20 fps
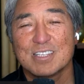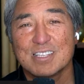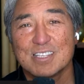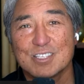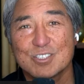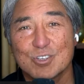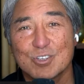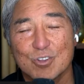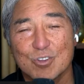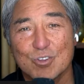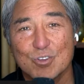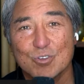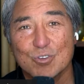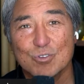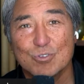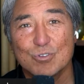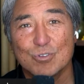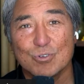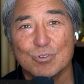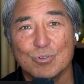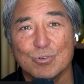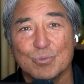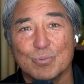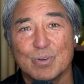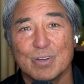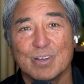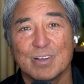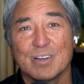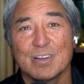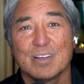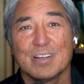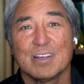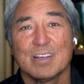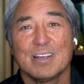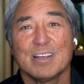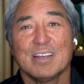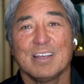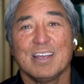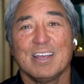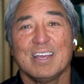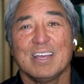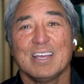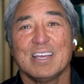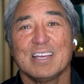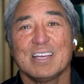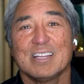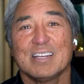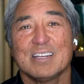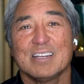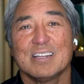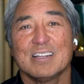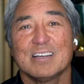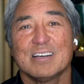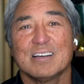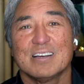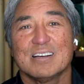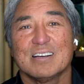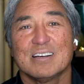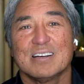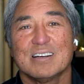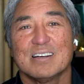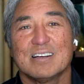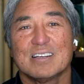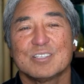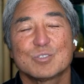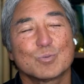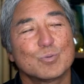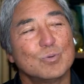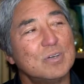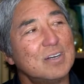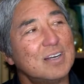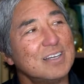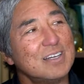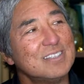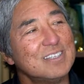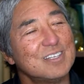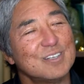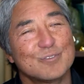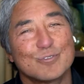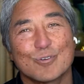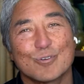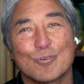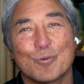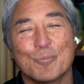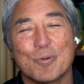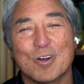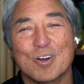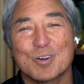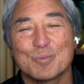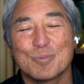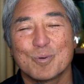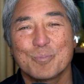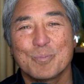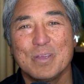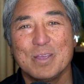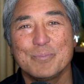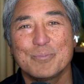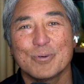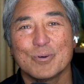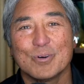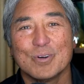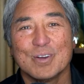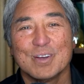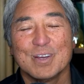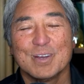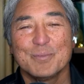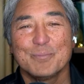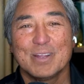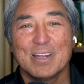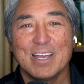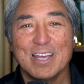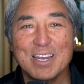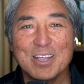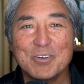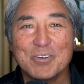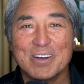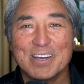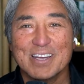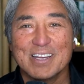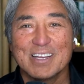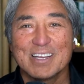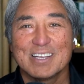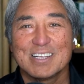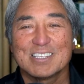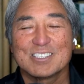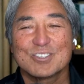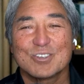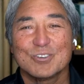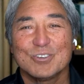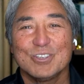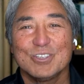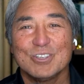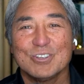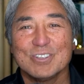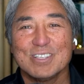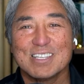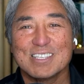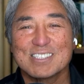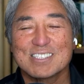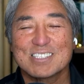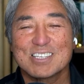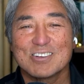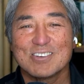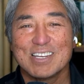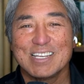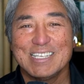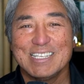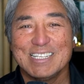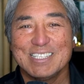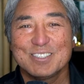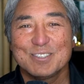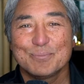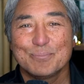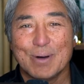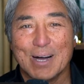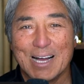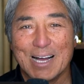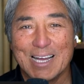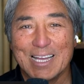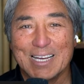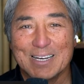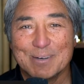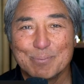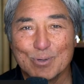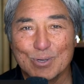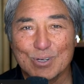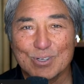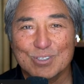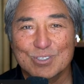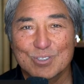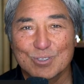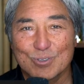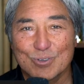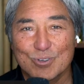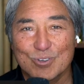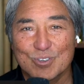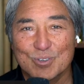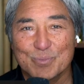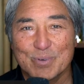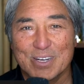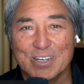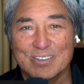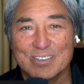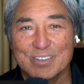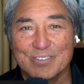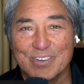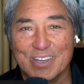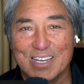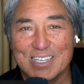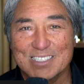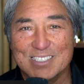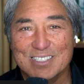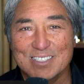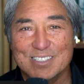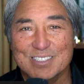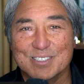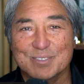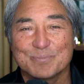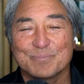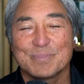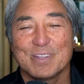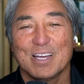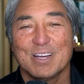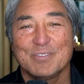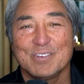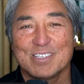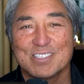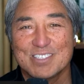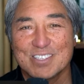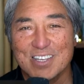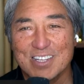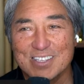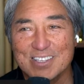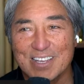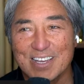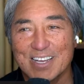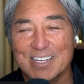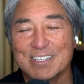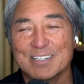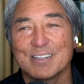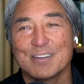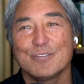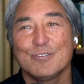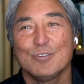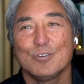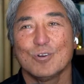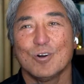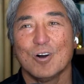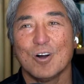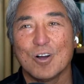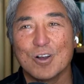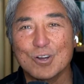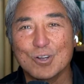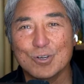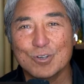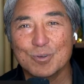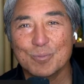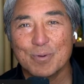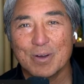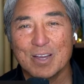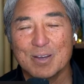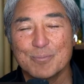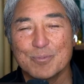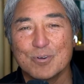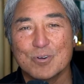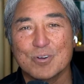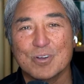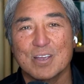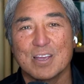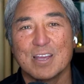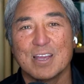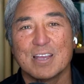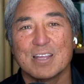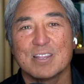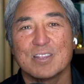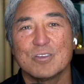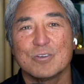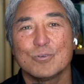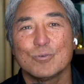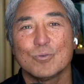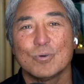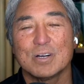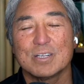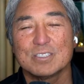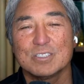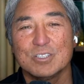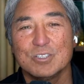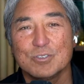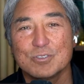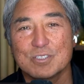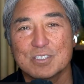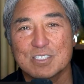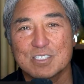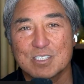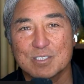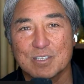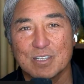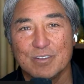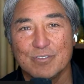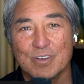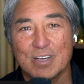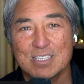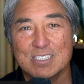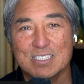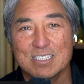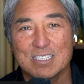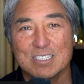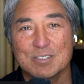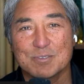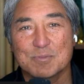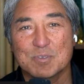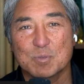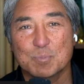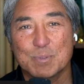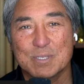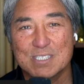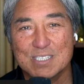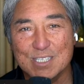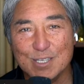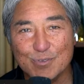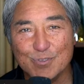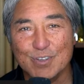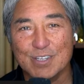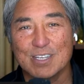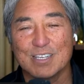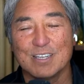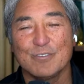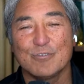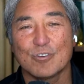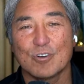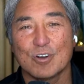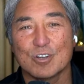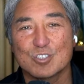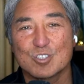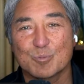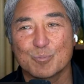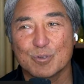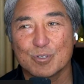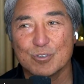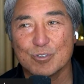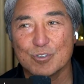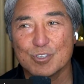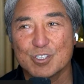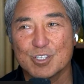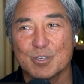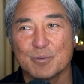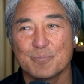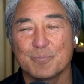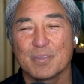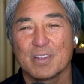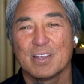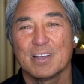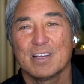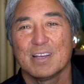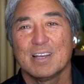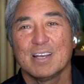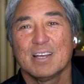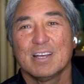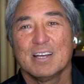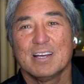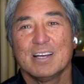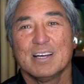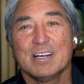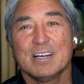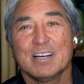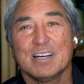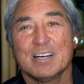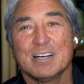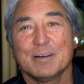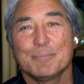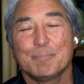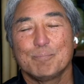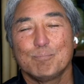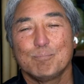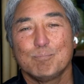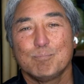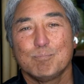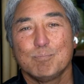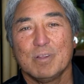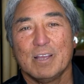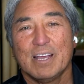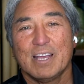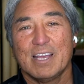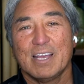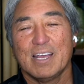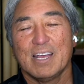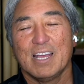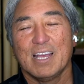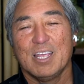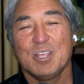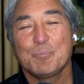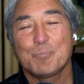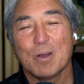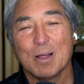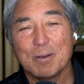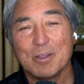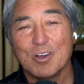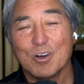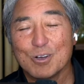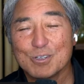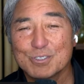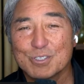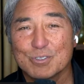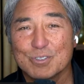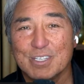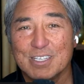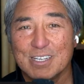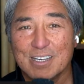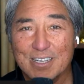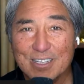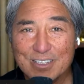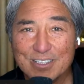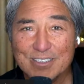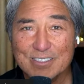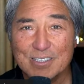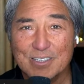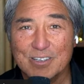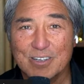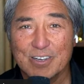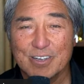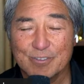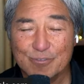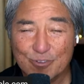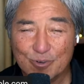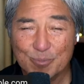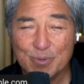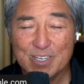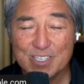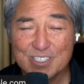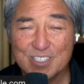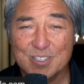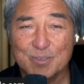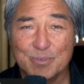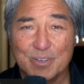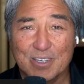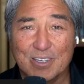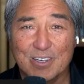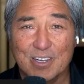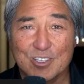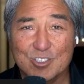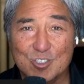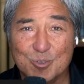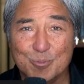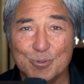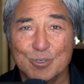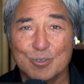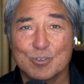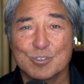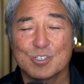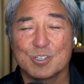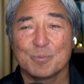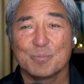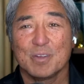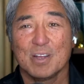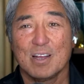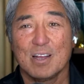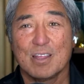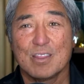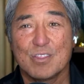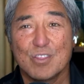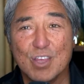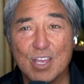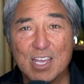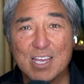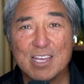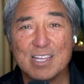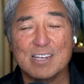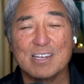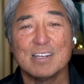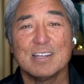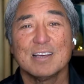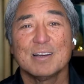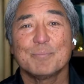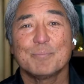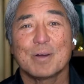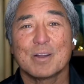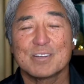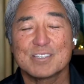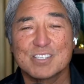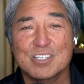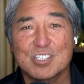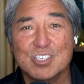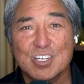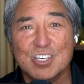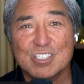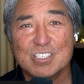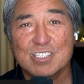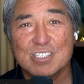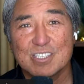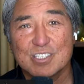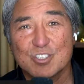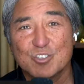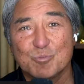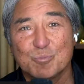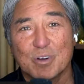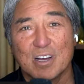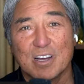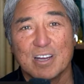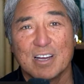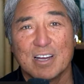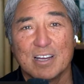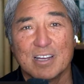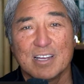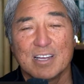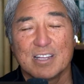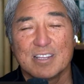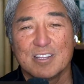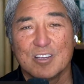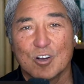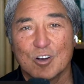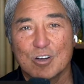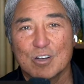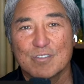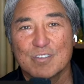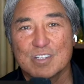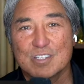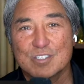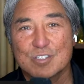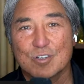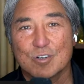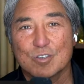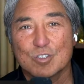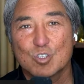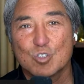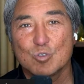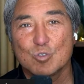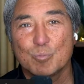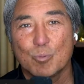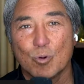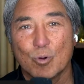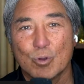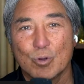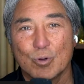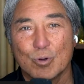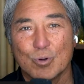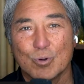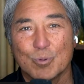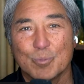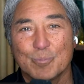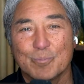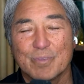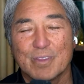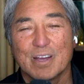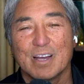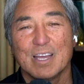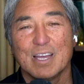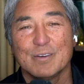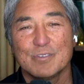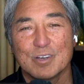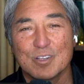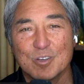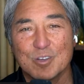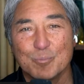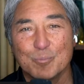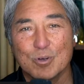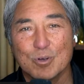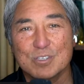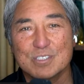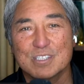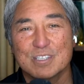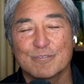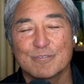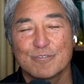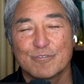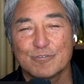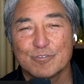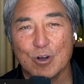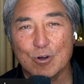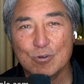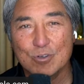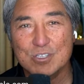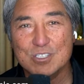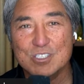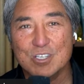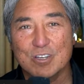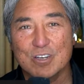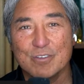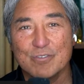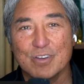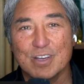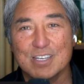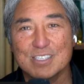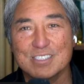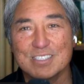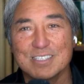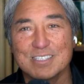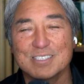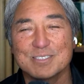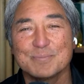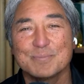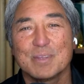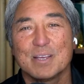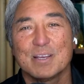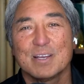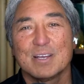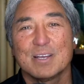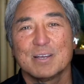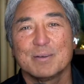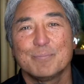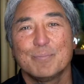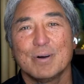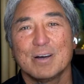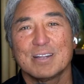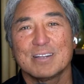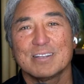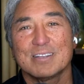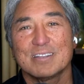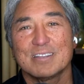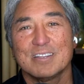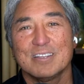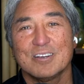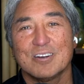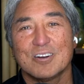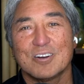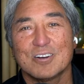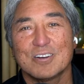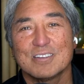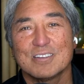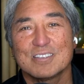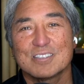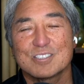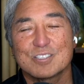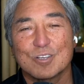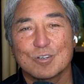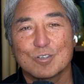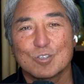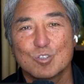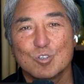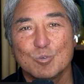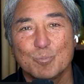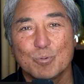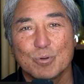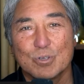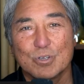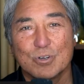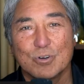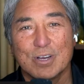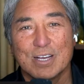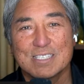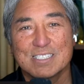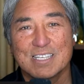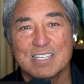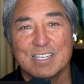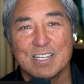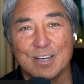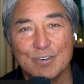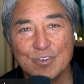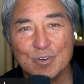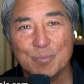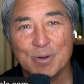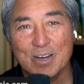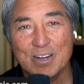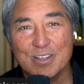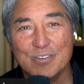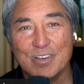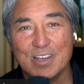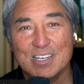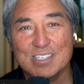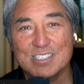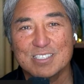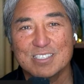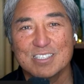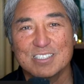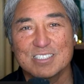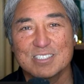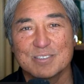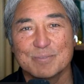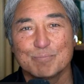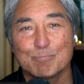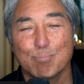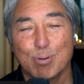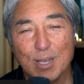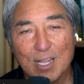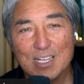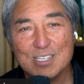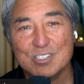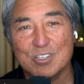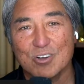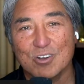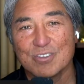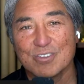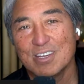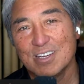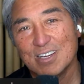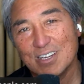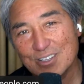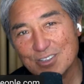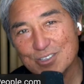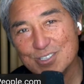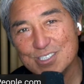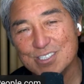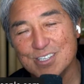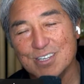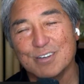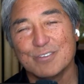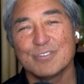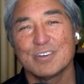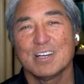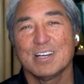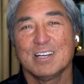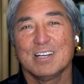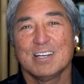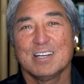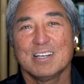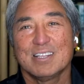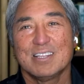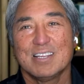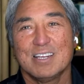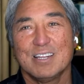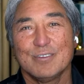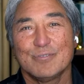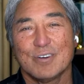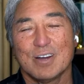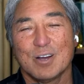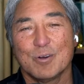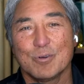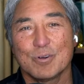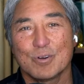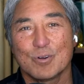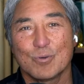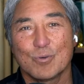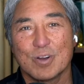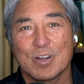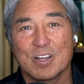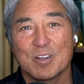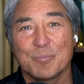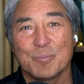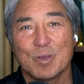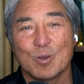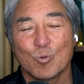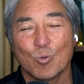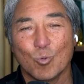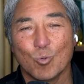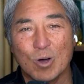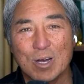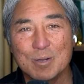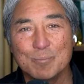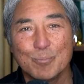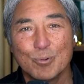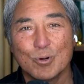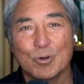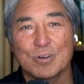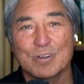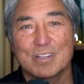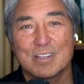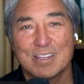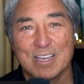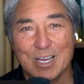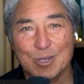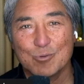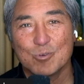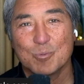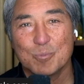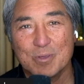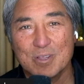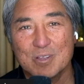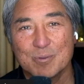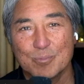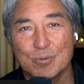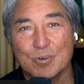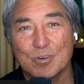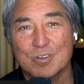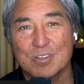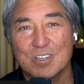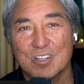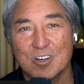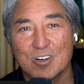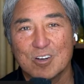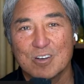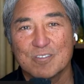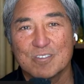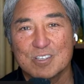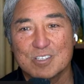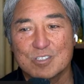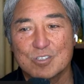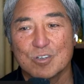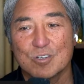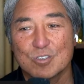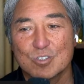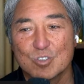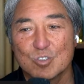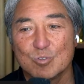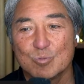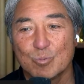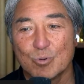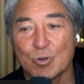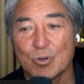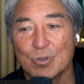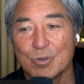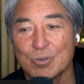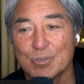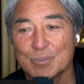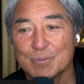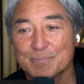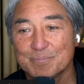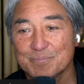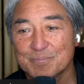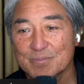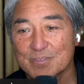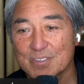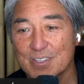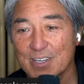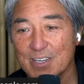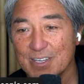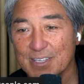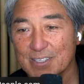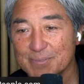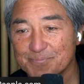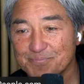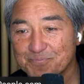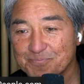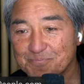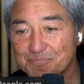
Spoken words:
done this on YouTube. And I swear I did it for remarkable people. But anyway, so you don't necessarily need to buy a book to learn about evangelism. Having said that, if you are going to buy a book and you want to use evangelism specifically for entrepreneurship, you probably also need other information about entrepreneurship. Then my suggestion is you buy The Art of the Start 2.0. I have other books that focus on evangelism, but The Art of the Start 2.0 has enough about evangelism plus all the other stuff that if I were to recommend one book, that would be the book, The Art of the Start 2.0. Okay.